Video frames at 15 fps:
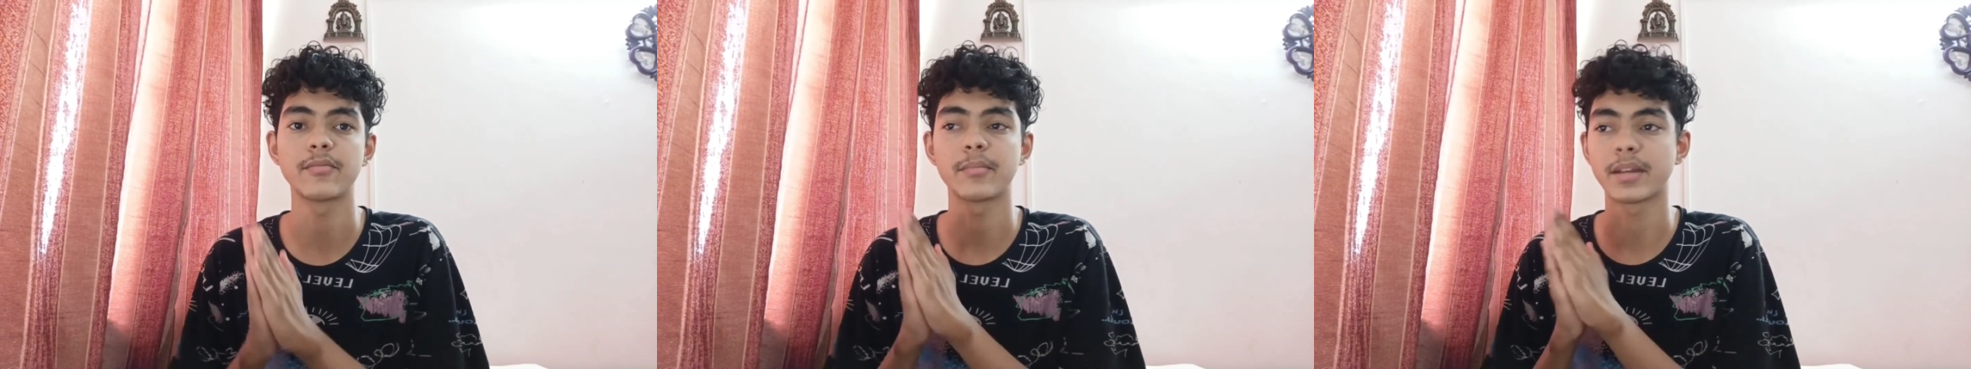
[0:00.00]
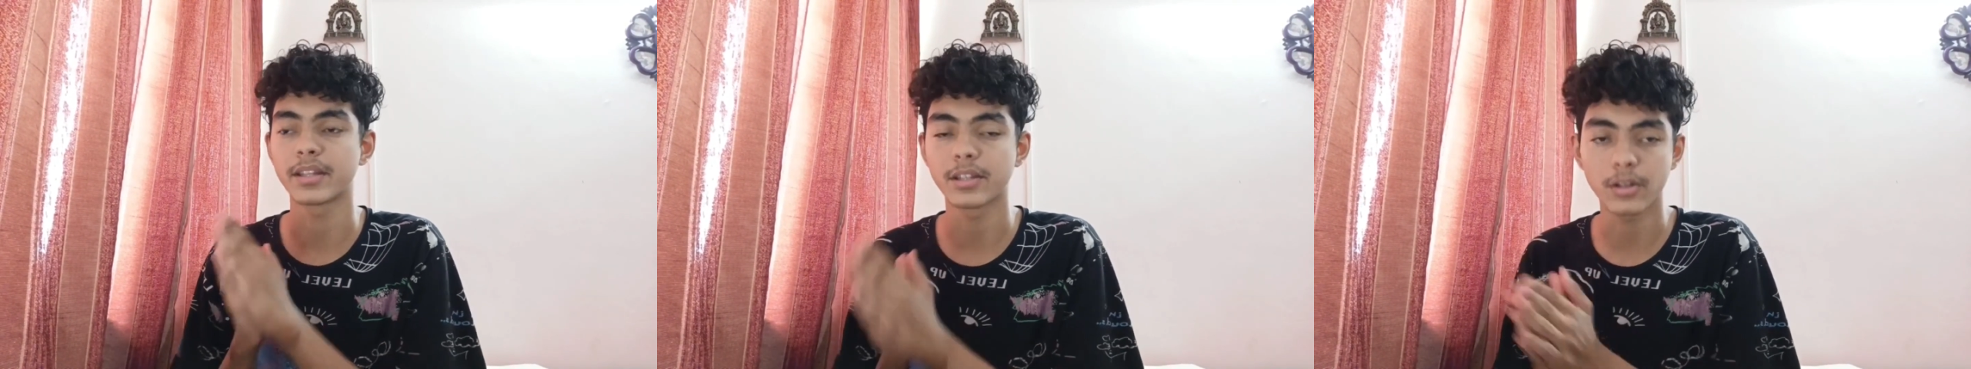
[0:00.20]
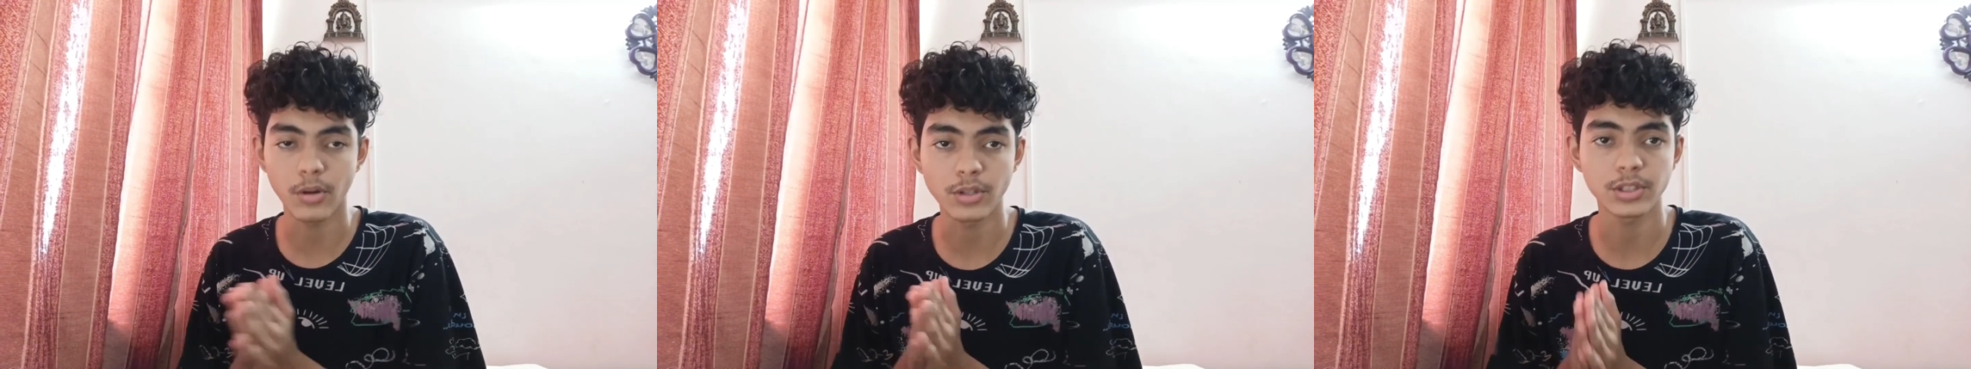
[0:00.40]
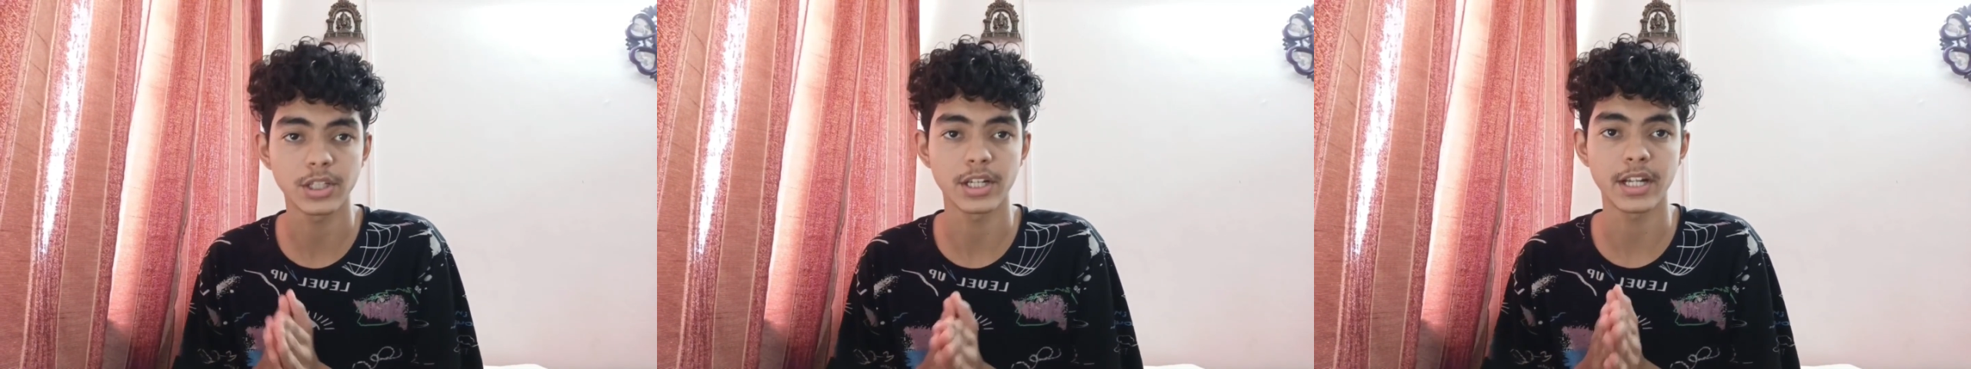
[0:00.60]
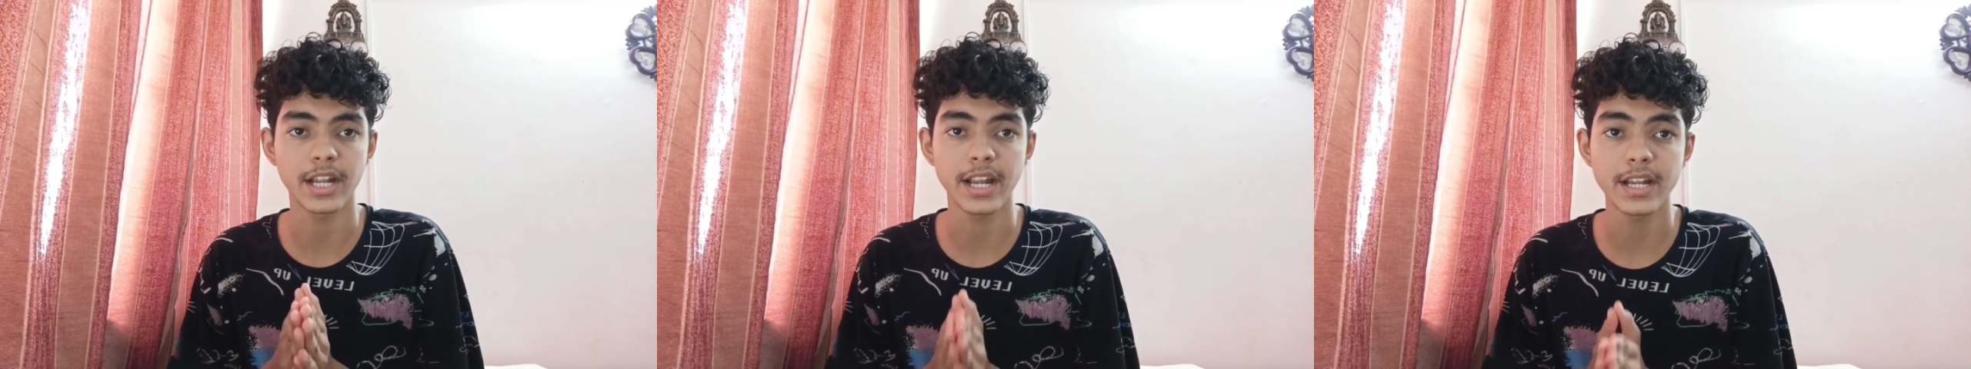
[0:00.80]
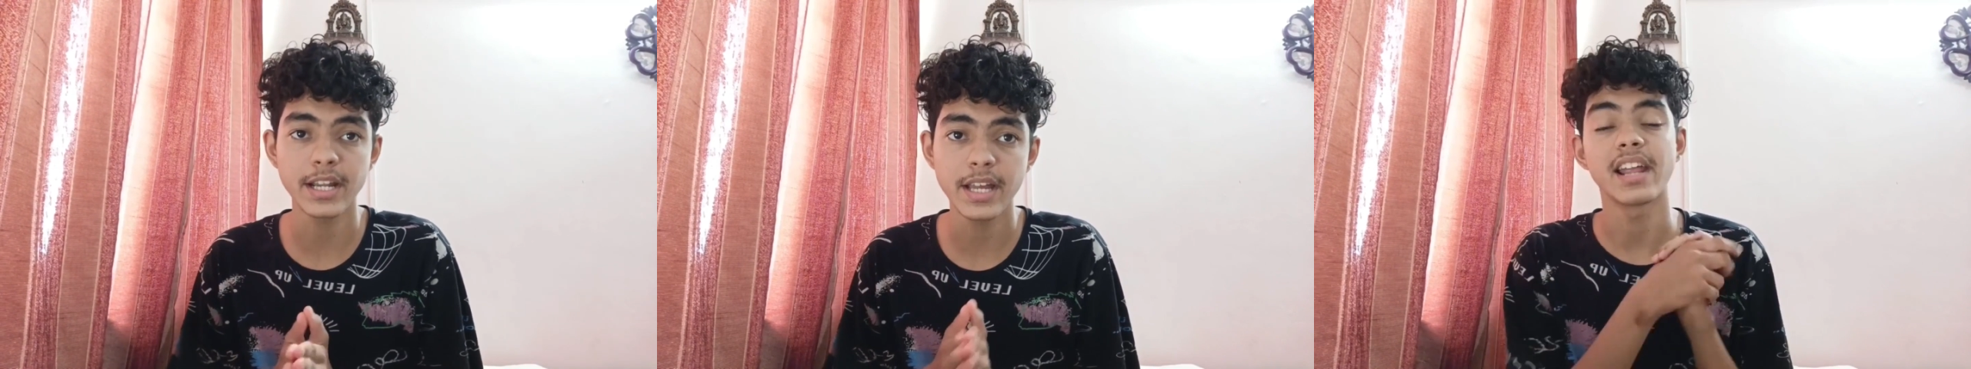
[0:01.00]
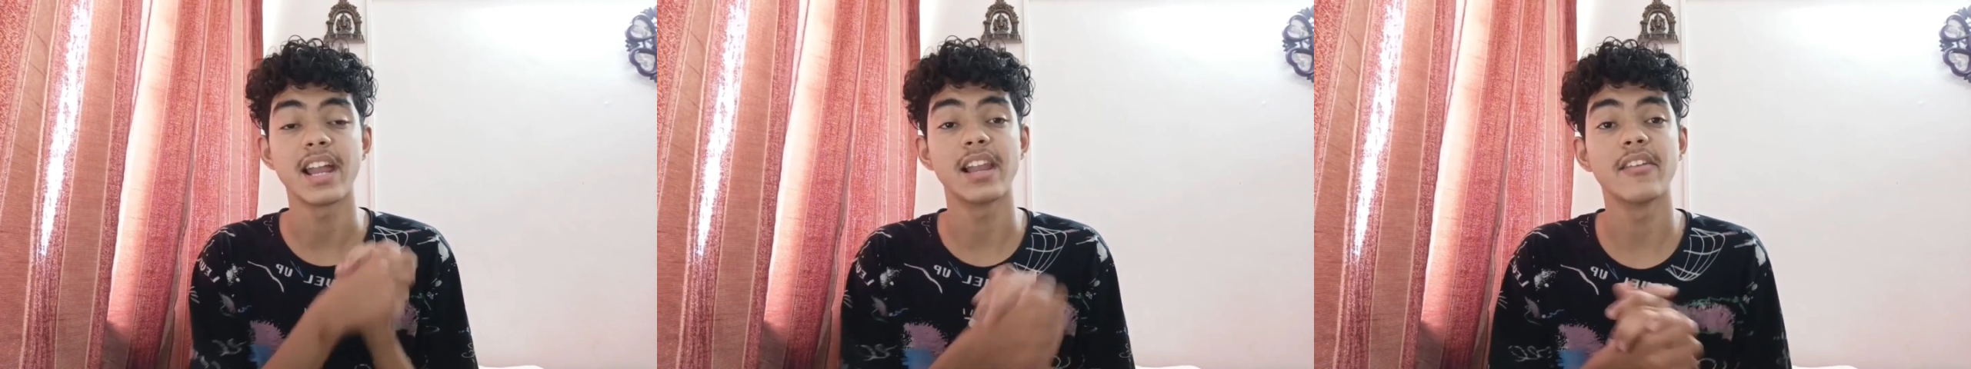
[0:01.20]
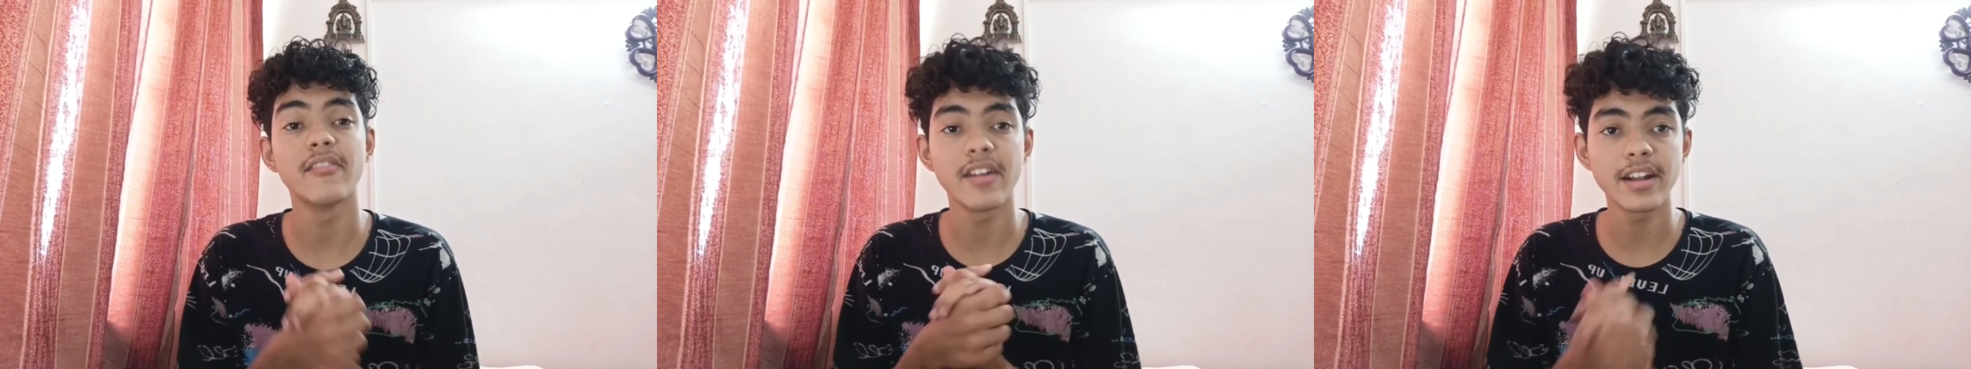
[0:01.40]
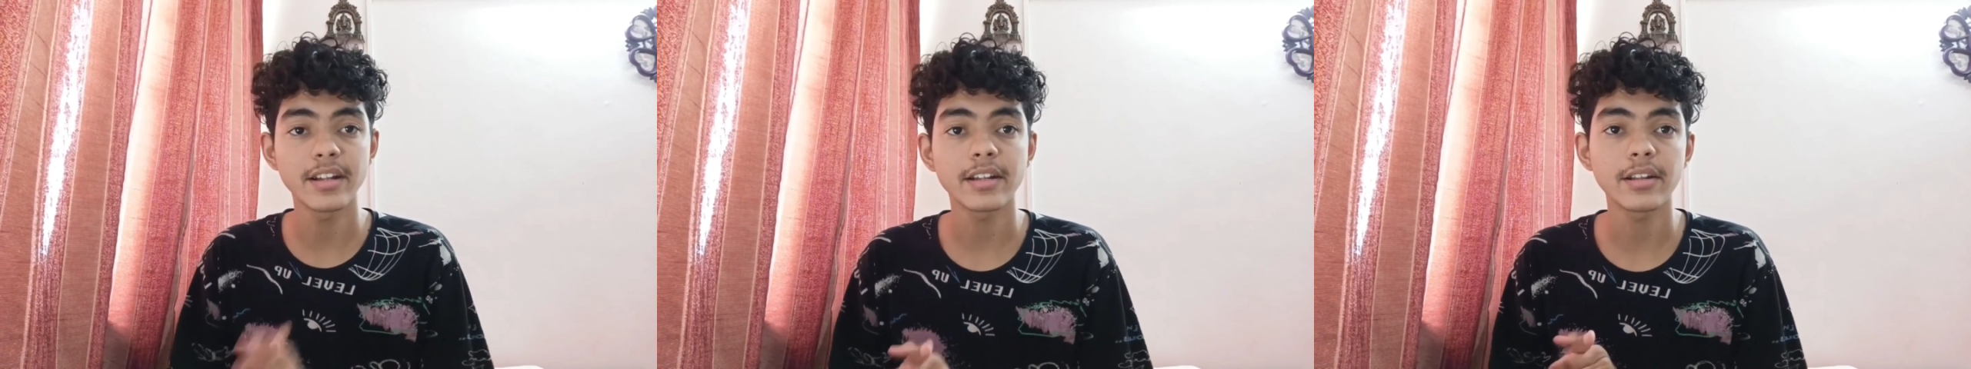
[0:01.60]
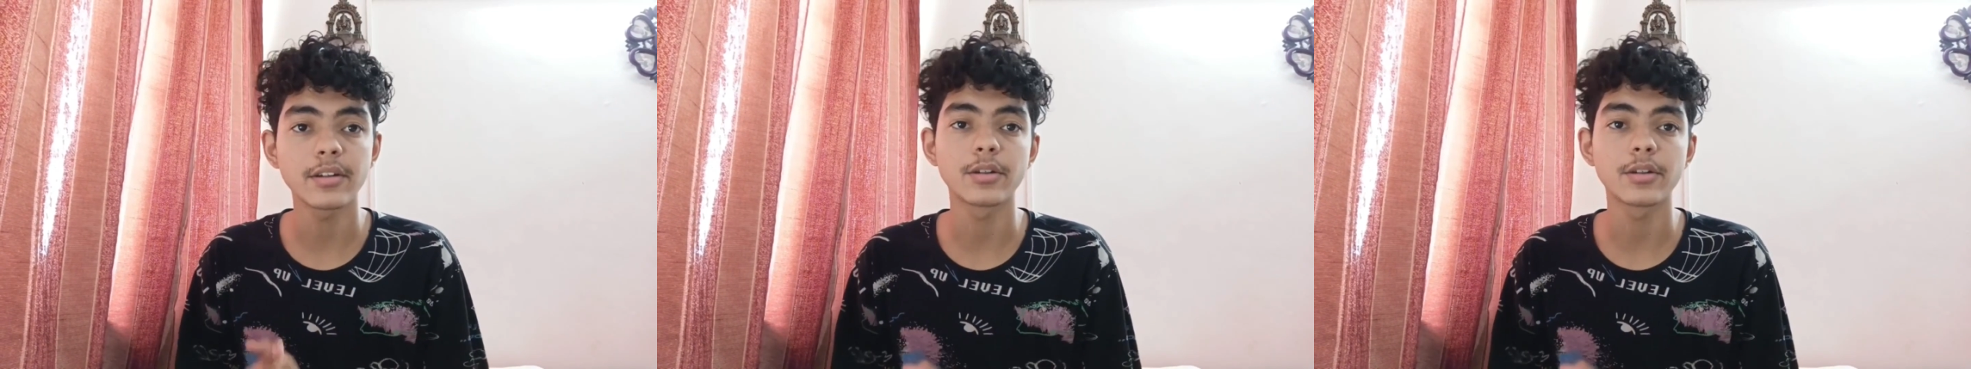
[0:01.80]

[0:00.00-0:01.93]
made the course content relevant